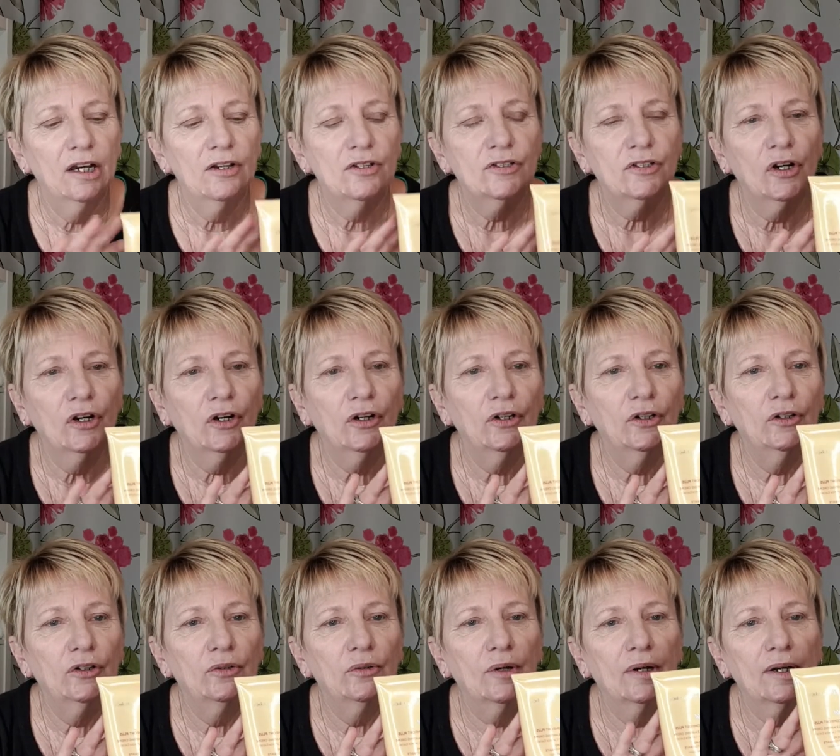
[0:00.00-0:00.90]

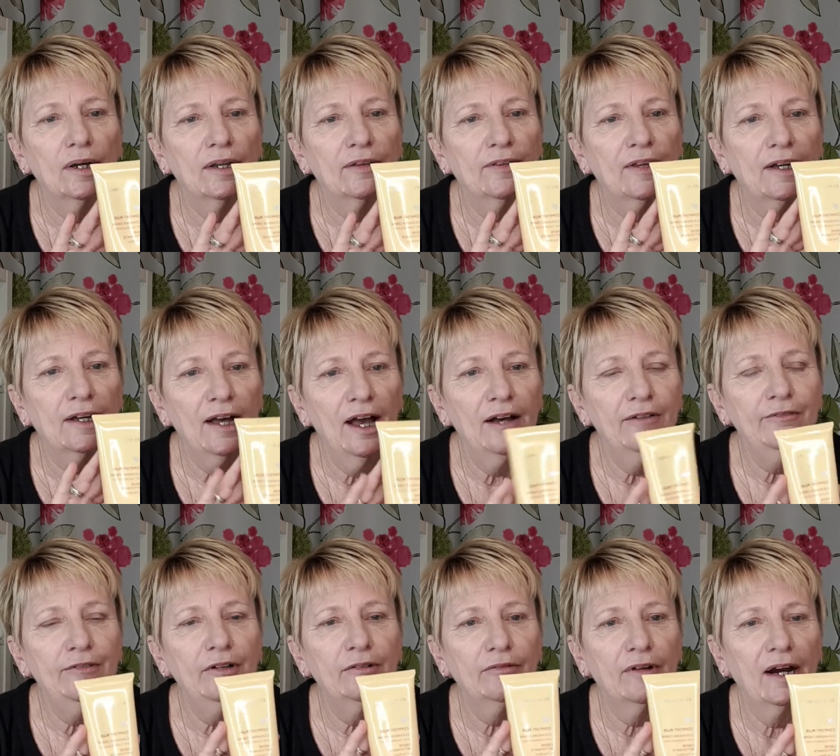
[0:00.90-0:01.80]
So the
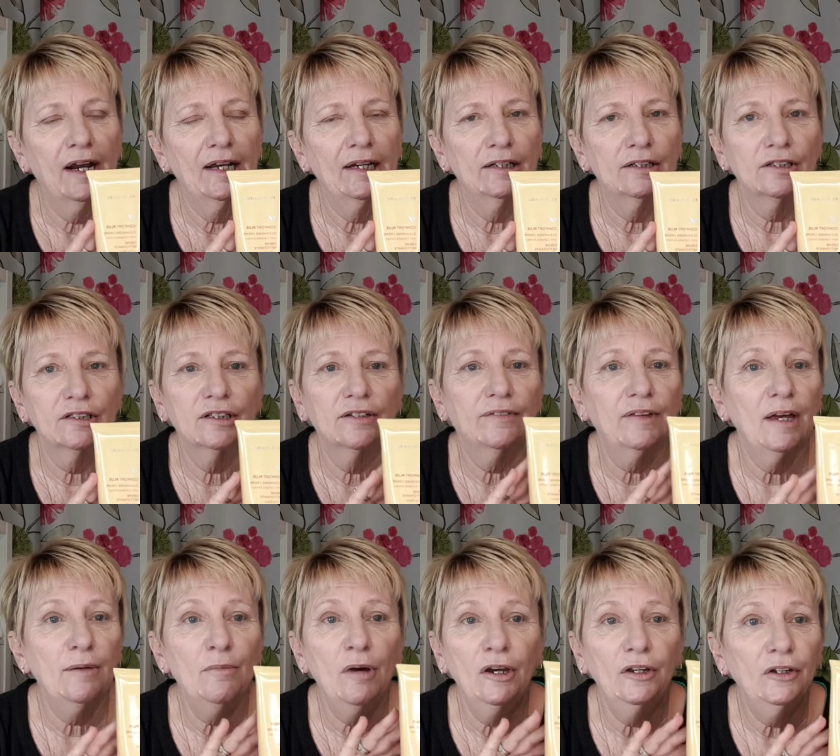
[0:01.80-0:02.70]
Comfort range,
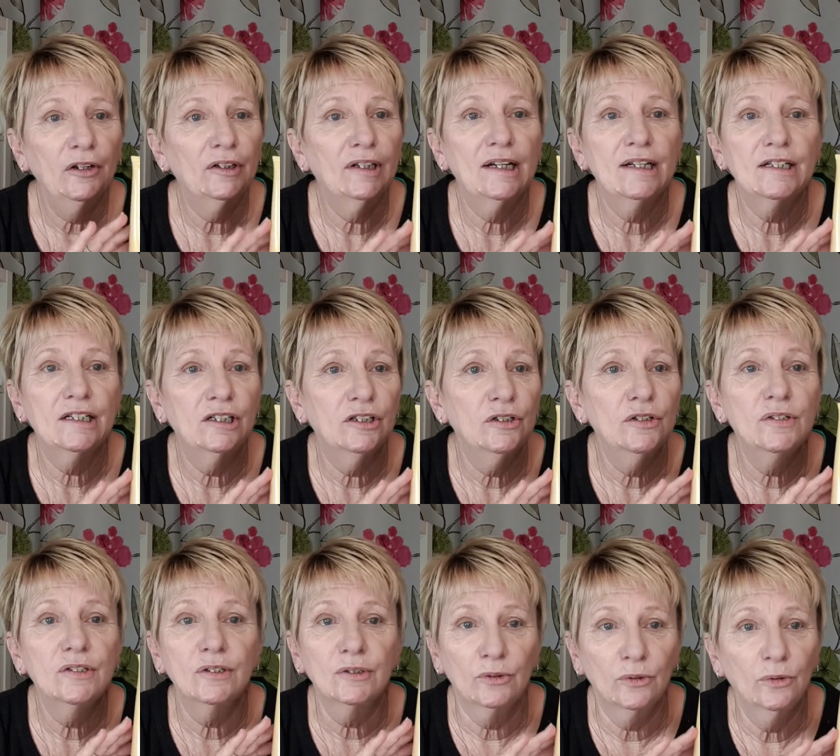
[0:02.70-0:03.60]
they might not need to
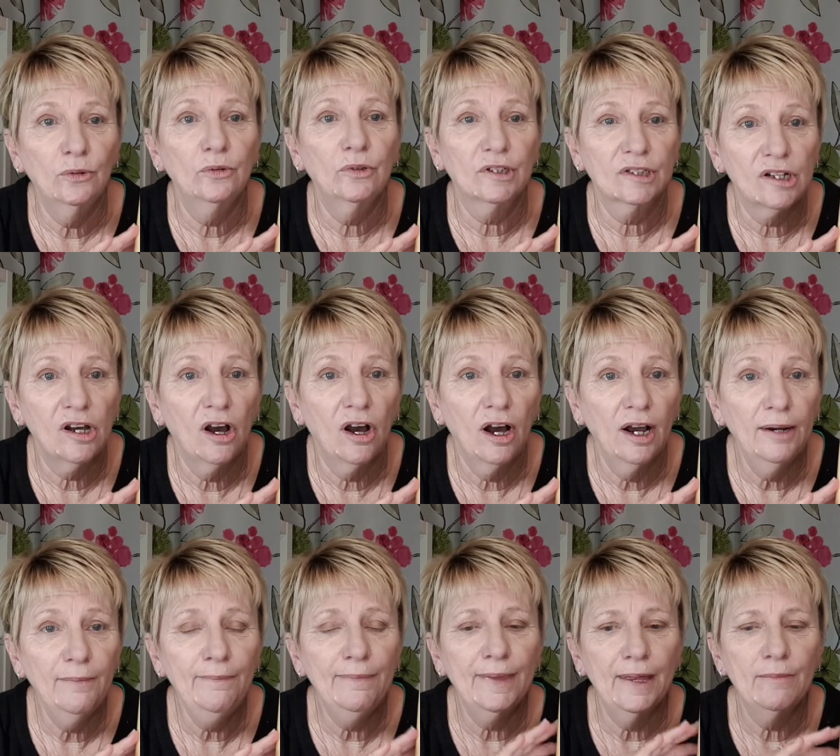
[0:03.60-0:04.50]
use it all the time.